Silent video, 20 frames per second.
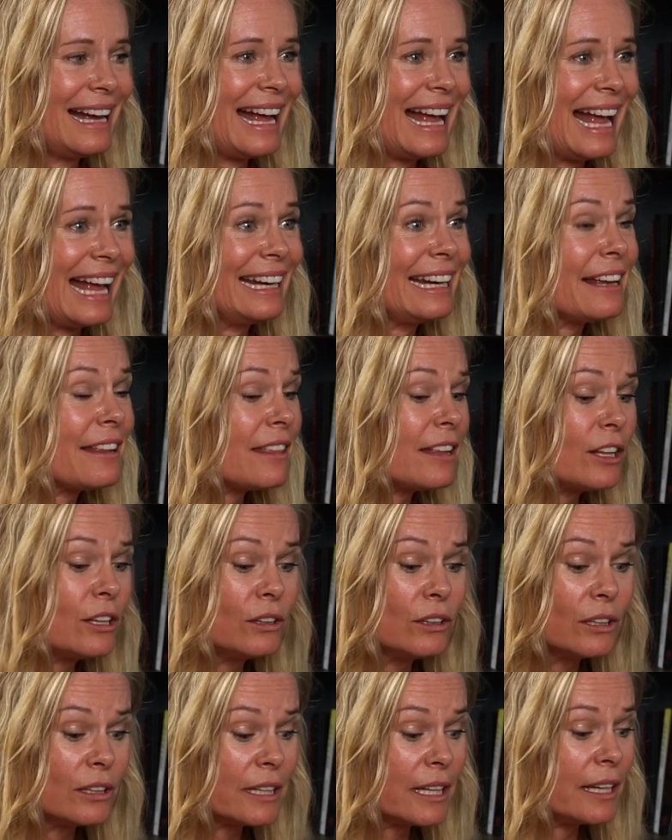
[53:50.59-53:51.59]
And I think
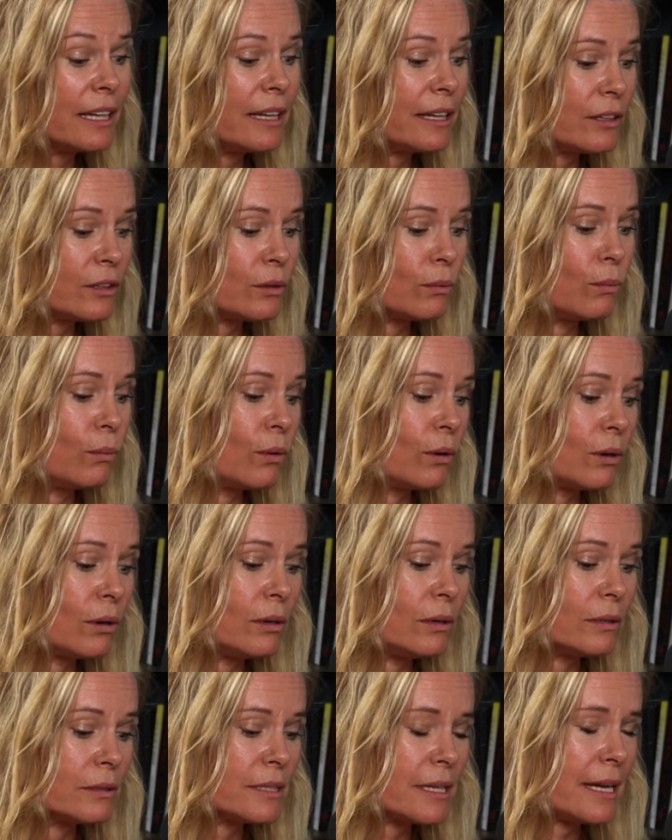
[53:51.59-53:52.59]
looking at the
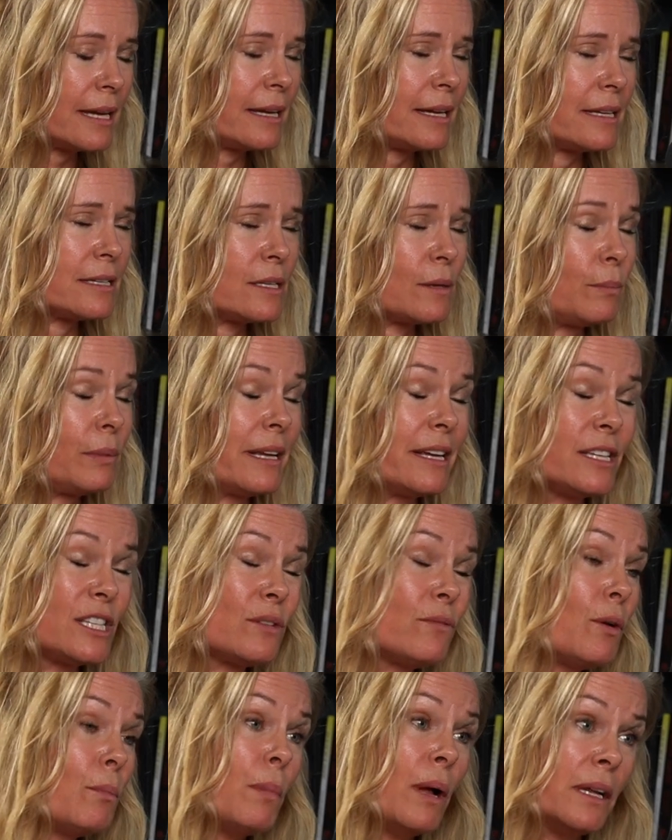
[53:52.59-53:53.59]
world as a place of
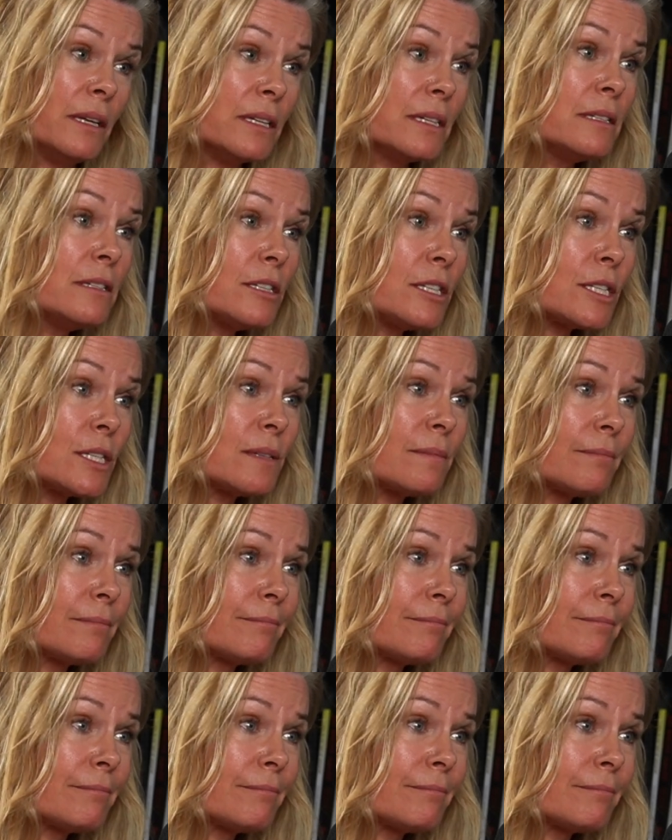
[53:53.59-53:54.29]
abundance,